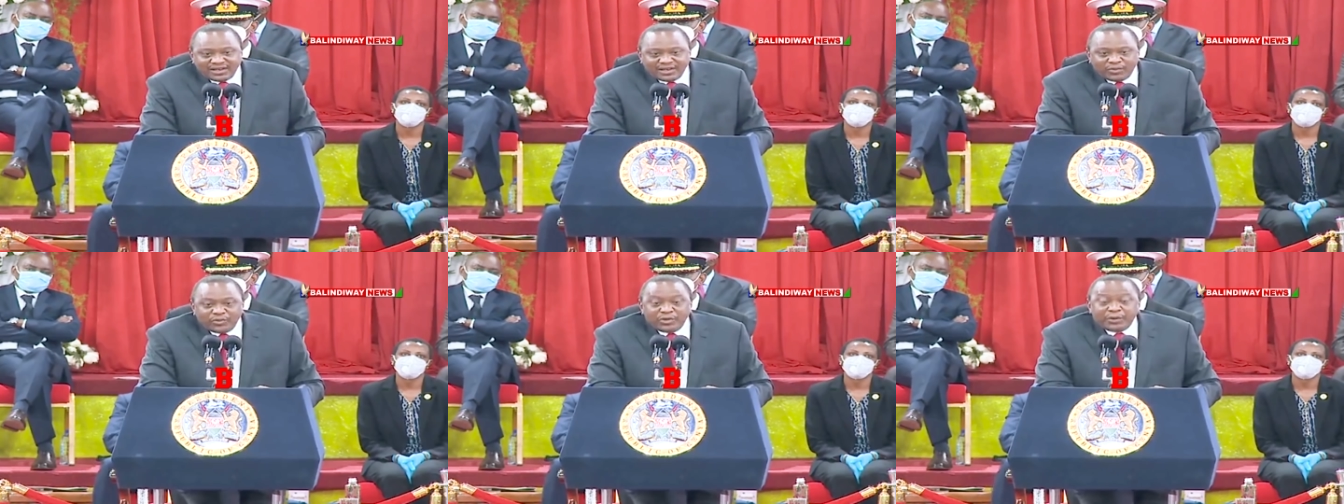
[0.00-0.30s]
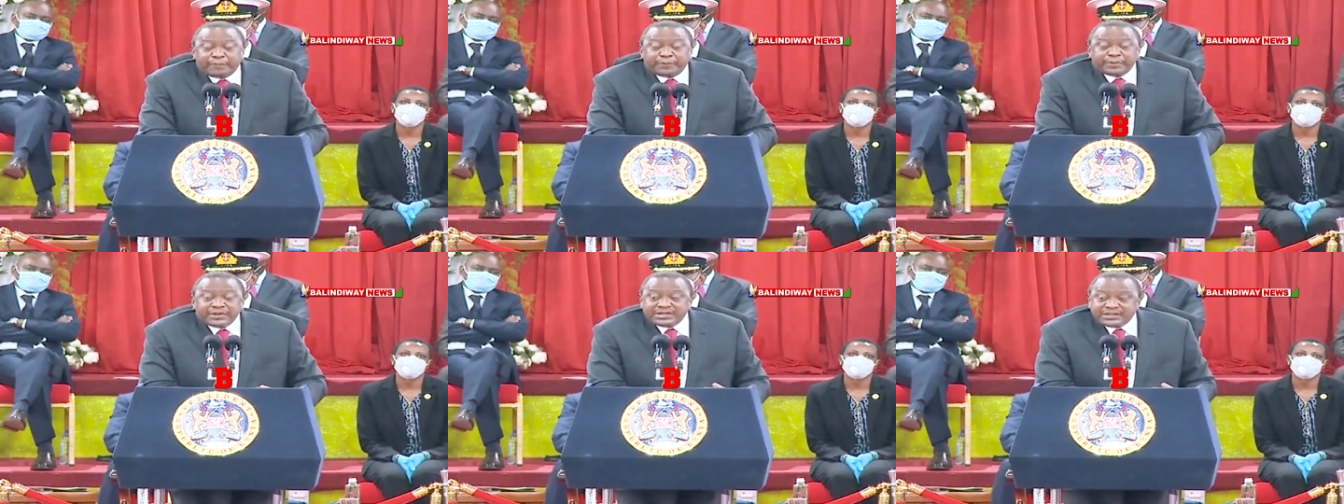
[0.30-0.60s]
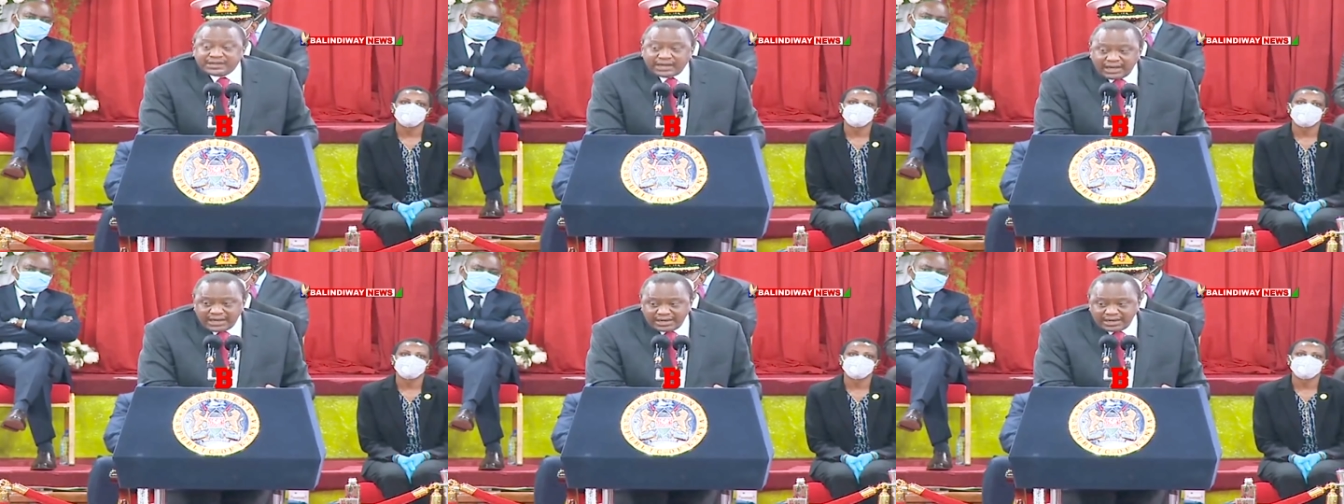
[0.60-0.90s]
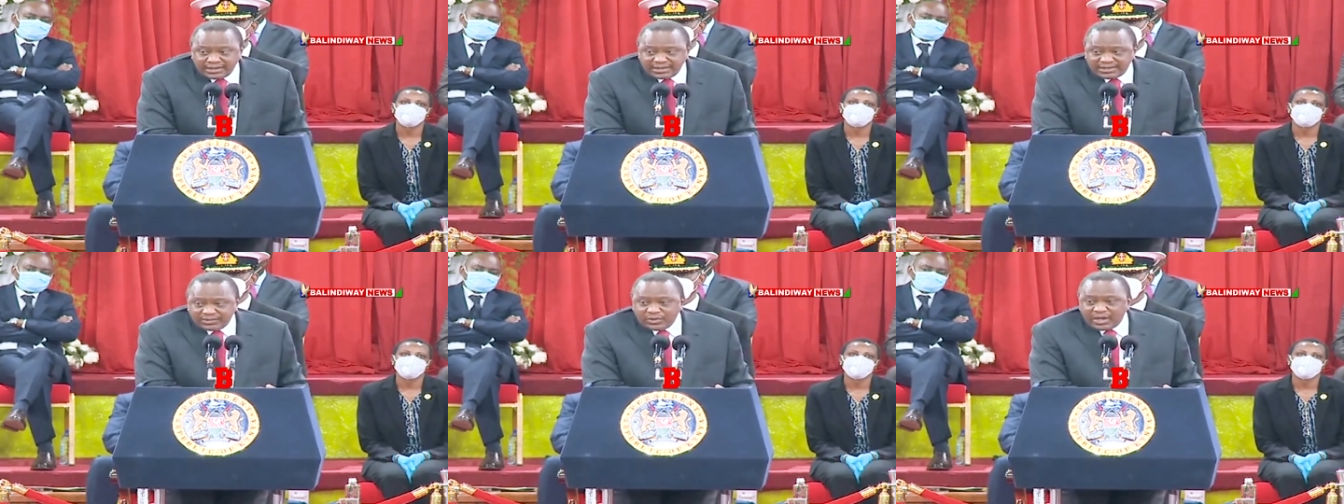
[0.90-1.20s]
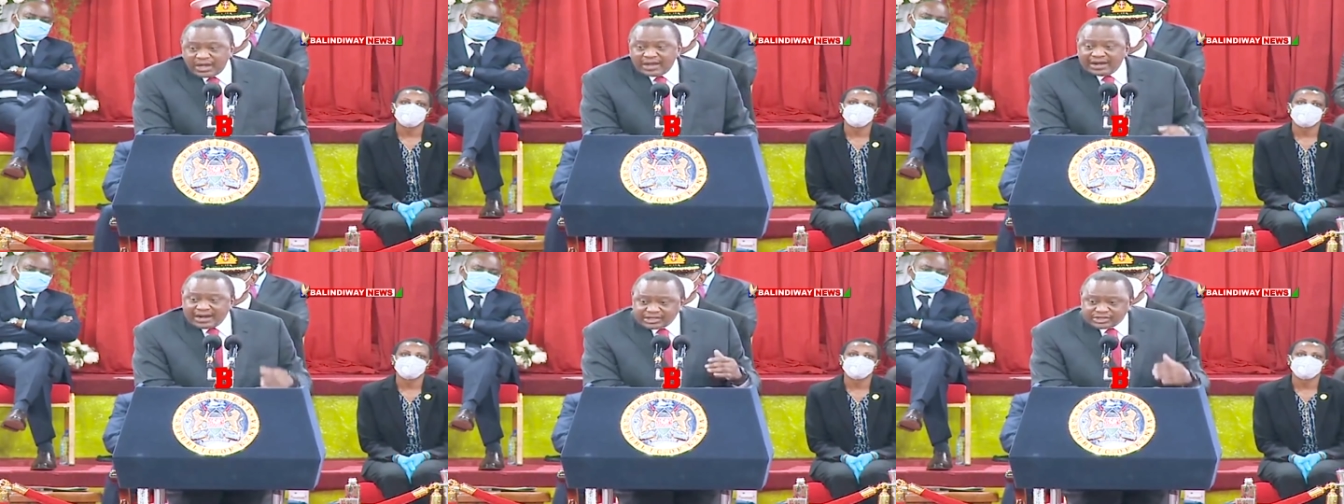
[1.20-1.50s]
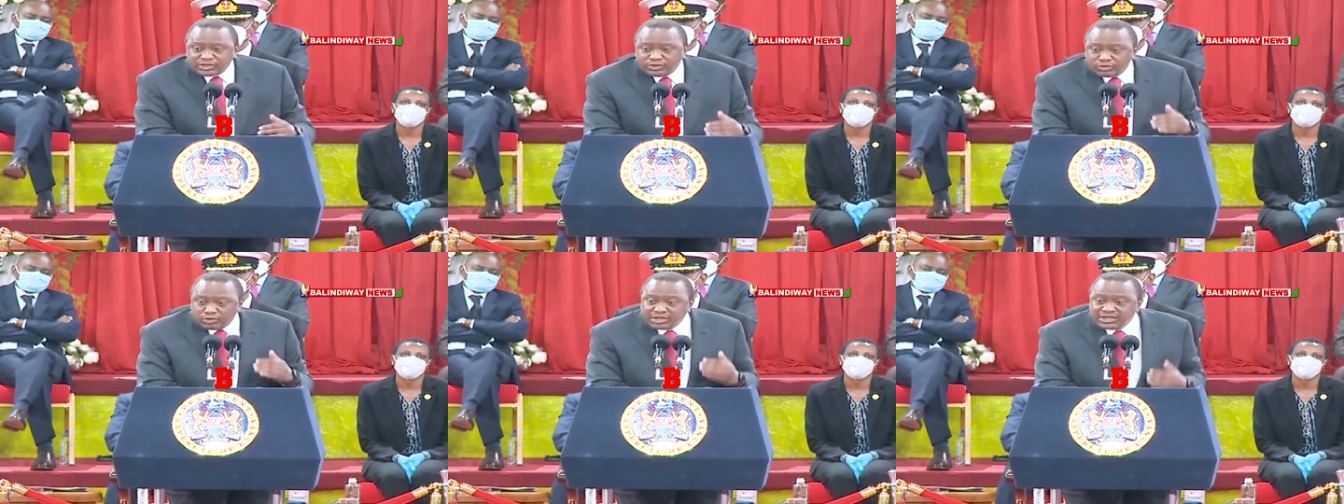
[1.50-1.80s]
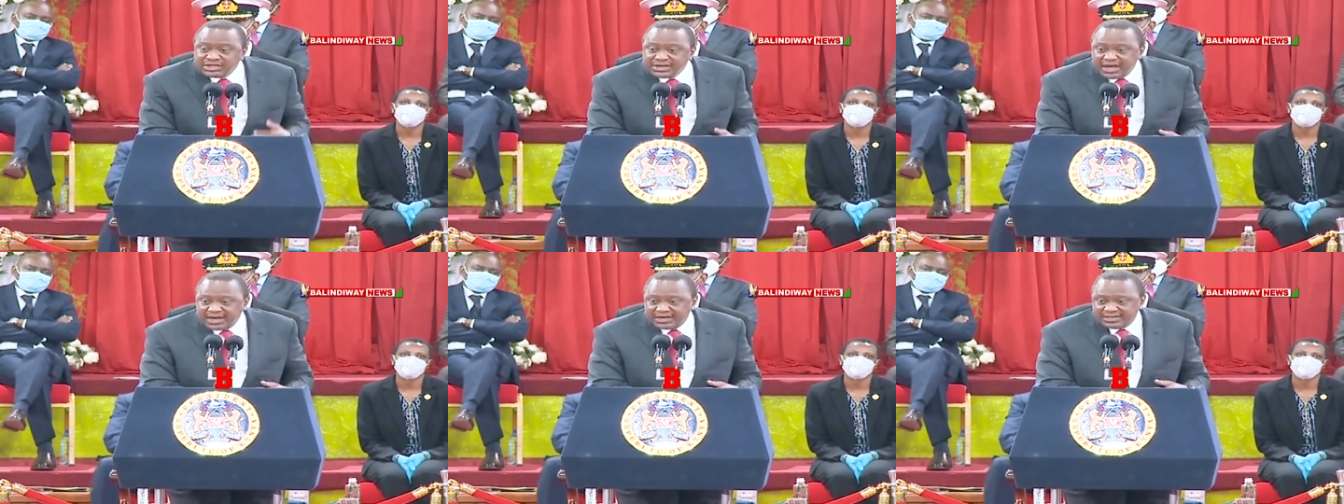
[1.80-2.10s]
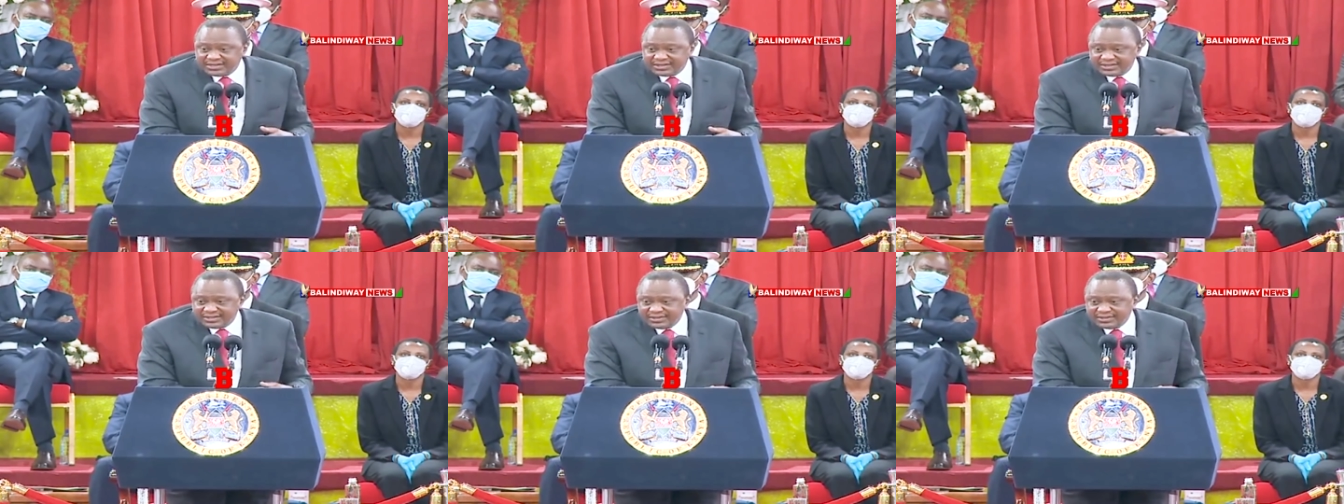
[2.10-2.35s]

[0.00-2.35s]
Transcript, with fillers: we pretend we are national leaders.